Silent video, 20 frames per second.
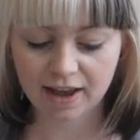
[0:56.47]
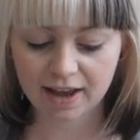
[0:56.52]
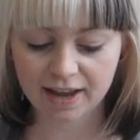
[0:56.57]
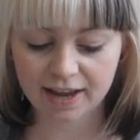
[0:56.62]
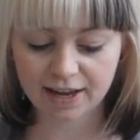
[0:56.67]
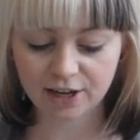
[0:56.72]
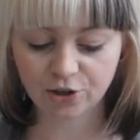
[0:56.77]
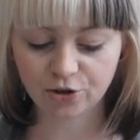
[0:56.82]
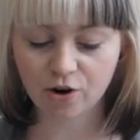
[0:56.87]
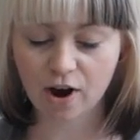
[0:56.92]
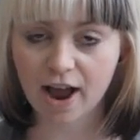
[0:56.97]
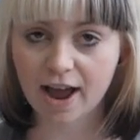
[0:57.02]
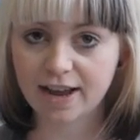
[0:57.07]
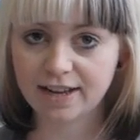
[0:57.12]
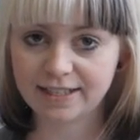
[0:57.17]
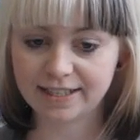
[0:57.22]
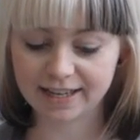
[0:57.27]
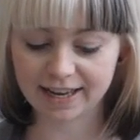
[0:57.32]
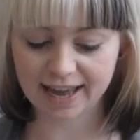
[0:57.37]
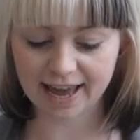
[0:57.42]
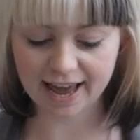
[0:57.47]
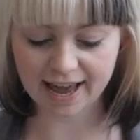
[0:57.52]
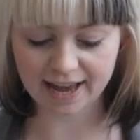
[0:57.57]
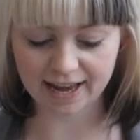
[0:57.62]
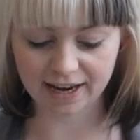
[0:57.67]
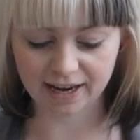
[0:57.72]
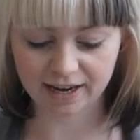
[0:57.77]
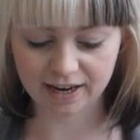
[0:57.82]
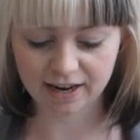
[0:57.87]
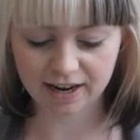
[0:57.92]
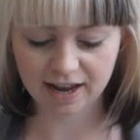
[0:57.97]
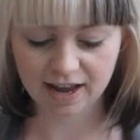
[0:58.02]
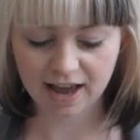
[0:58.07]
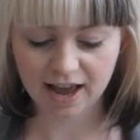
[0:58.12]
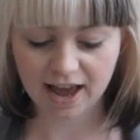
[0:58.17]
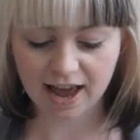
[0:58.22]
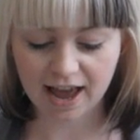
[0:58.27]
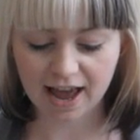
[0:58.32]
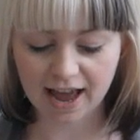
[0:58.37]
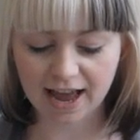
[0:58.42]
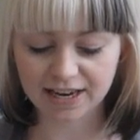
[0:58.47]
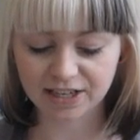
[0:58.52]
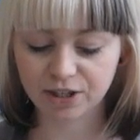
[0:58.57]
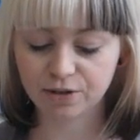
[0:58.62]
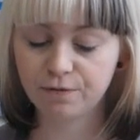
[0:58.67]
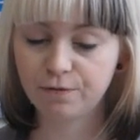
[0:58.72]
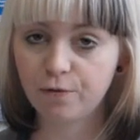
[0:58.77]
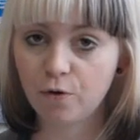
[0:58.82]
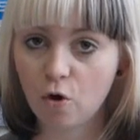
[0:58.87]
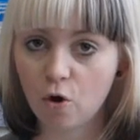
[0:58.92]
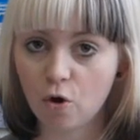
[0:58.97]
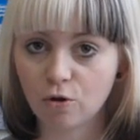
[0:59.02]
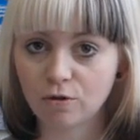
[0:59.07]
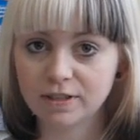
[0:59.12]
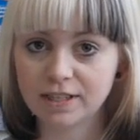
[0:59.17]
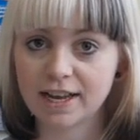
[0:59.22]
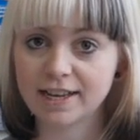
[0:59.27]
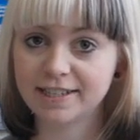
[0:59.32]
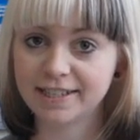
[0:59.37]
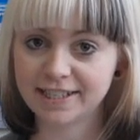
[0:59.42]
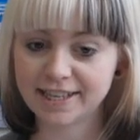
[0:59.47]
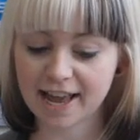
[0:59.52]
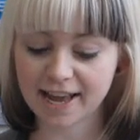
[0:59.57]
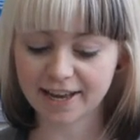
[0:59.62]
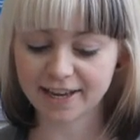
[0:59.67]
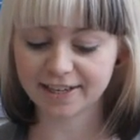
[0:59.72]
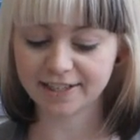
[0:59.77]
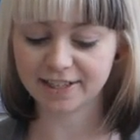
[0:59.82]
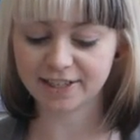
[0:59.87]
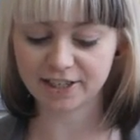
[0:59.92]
He tries again, and it falls a second